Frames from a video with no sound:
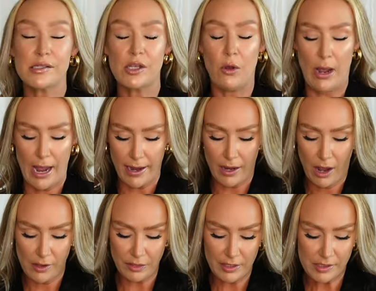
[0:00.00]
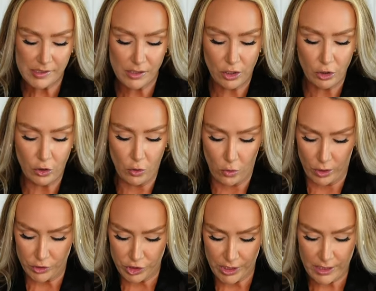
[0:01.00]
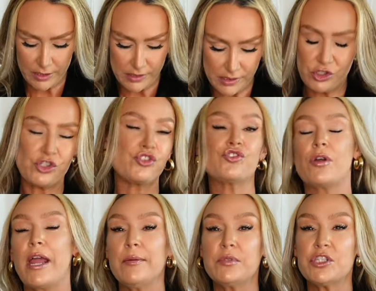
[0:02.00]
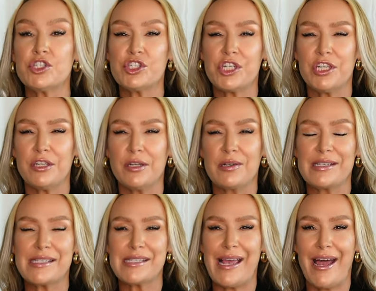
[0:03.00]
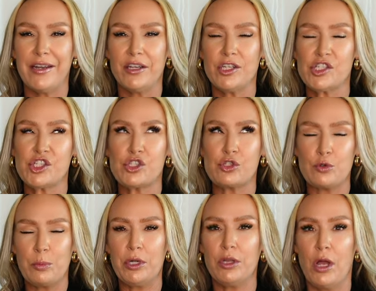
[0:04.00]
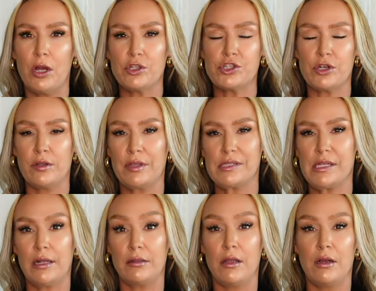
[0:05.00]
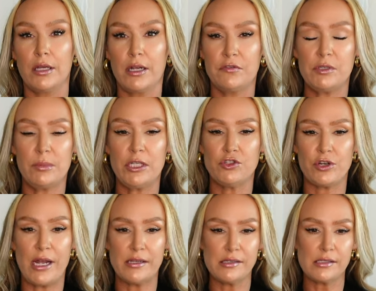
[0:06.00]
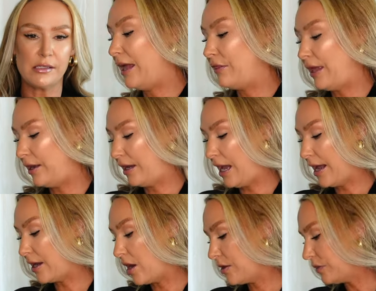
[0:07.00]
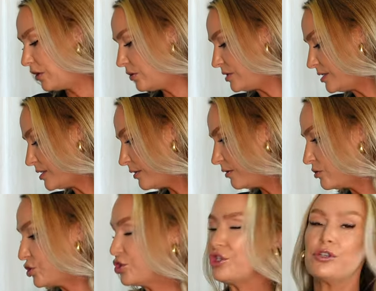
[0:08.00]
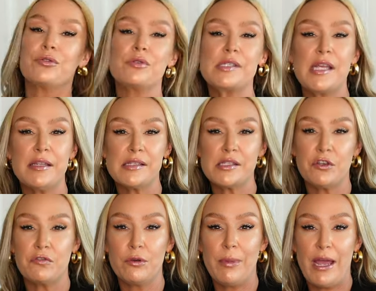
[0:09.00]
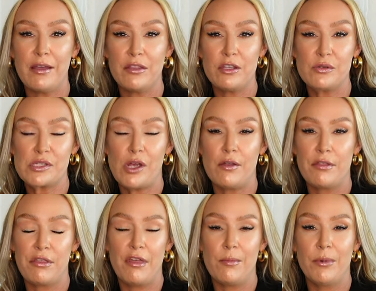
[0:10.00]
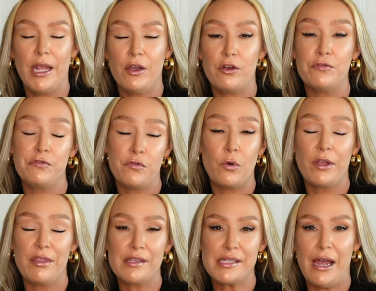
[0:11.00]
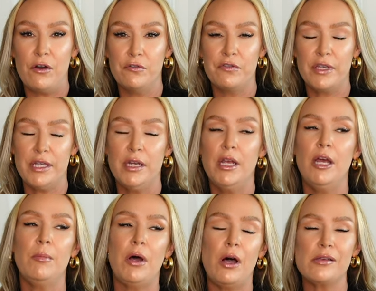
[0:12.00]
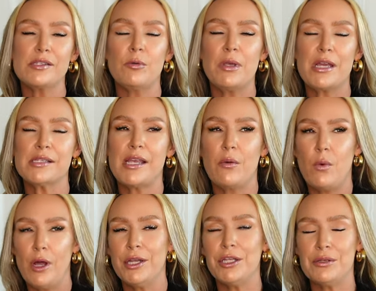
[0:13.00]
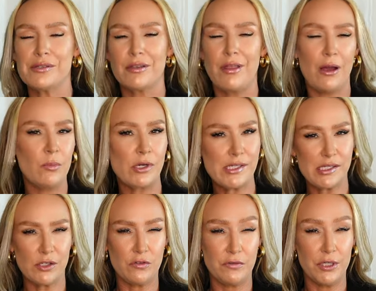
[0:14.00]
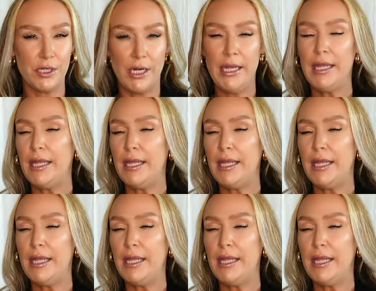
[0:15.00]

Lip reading: so I got this gorgeous striped sheer satin super long shirt that's like long enough to be a dress. And then I got those shoes in silver bag that you saw in the thumbnail for this outfit, but also because I want to use a lot more silver